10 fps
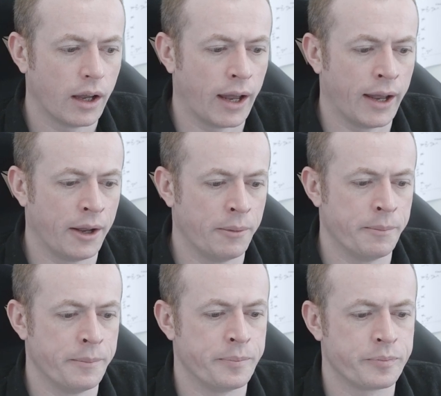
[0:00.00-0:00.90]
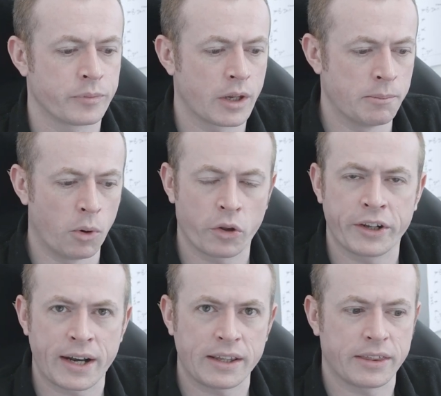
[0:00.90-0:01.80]
um, more
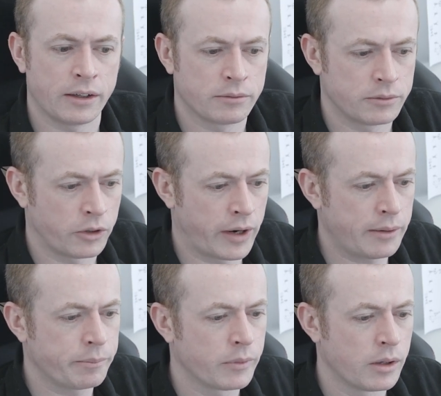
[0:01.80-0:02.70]
than anything, all right?